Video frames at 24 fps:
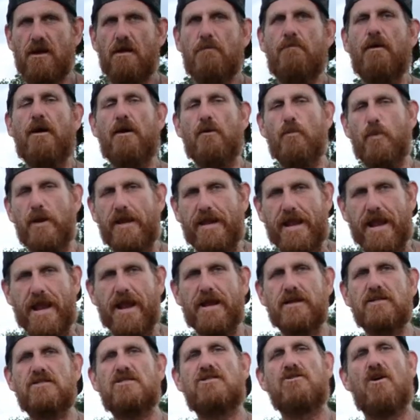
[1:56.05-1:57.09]
but we
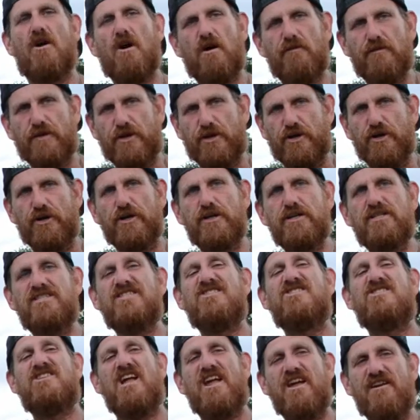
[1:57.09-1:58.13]
can solve a good,
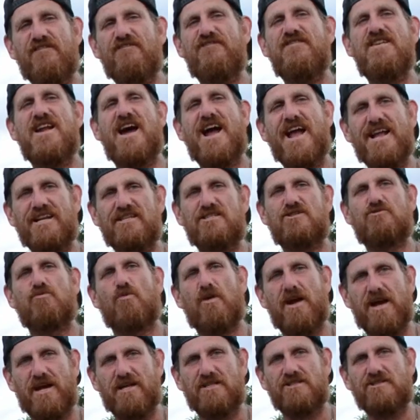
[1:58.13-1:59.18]
safe night's
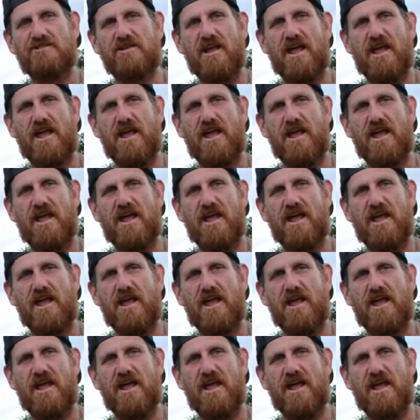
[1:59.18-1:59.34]
rest.